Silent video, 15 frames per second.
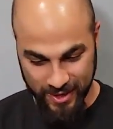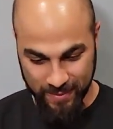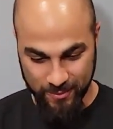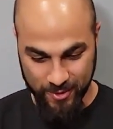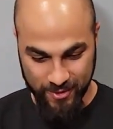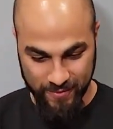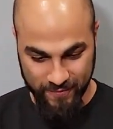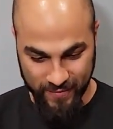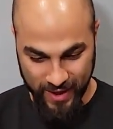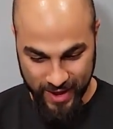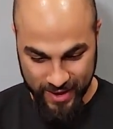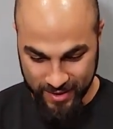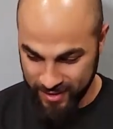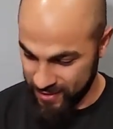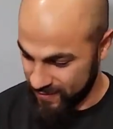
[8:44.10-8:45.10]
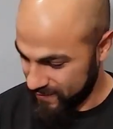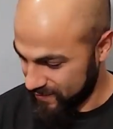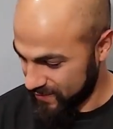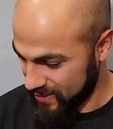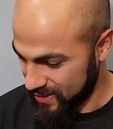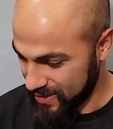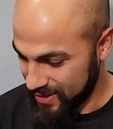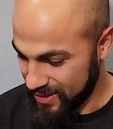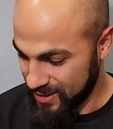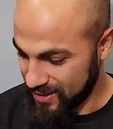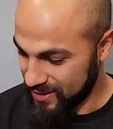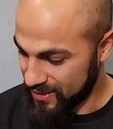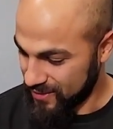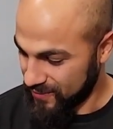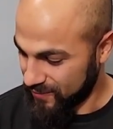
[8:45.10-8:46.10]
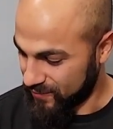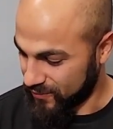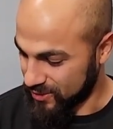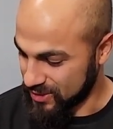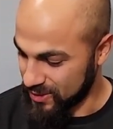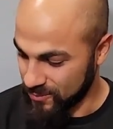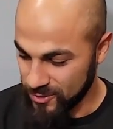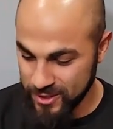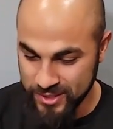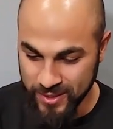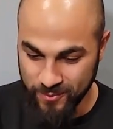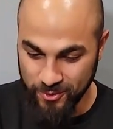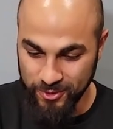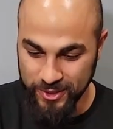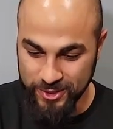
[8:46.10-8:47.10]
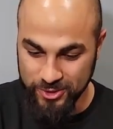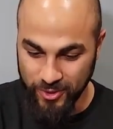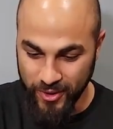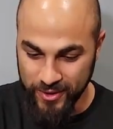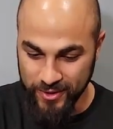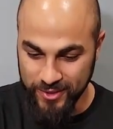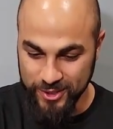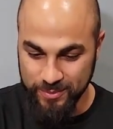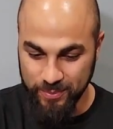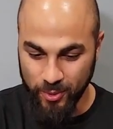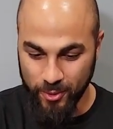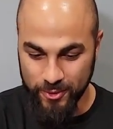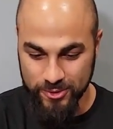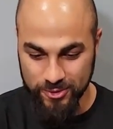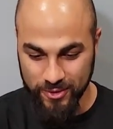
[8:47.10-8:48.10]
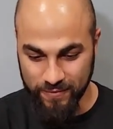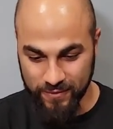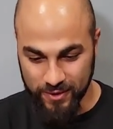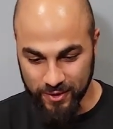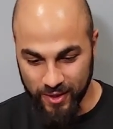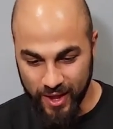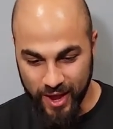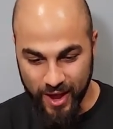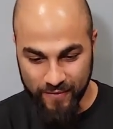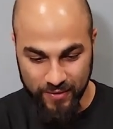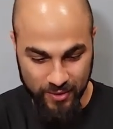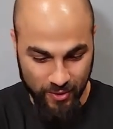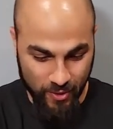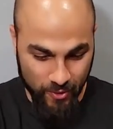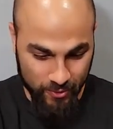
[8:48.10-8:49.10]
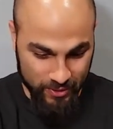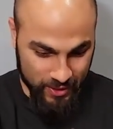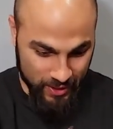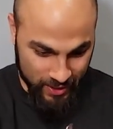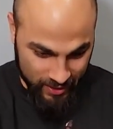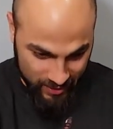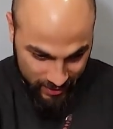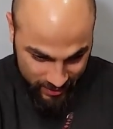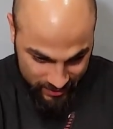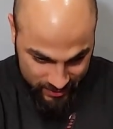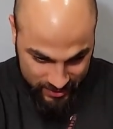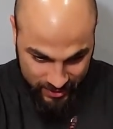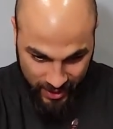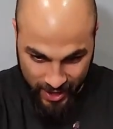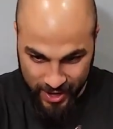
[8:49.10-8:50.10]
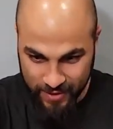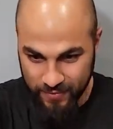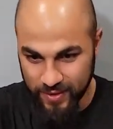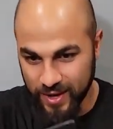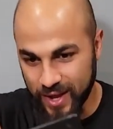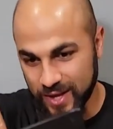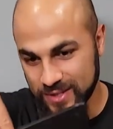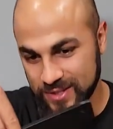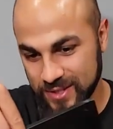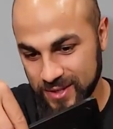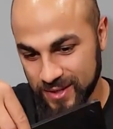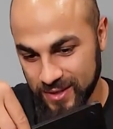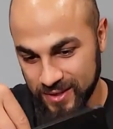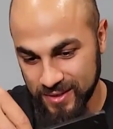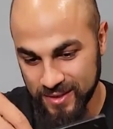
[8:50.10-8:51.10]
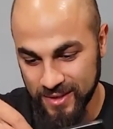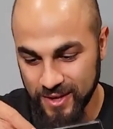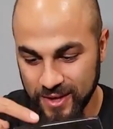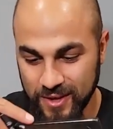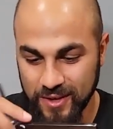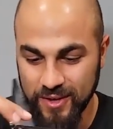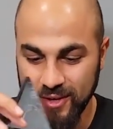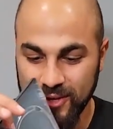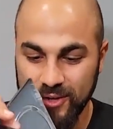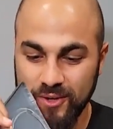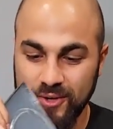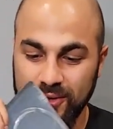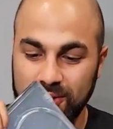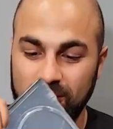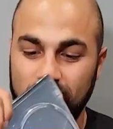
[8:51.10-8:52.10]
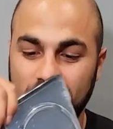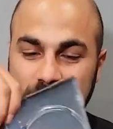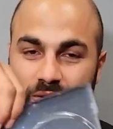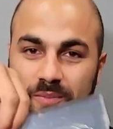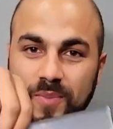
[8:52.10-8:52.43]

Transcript: I'm more a fan of. For some reason, I'm really drawn to this portrait of Clive, and oh, the inside of it has a awesome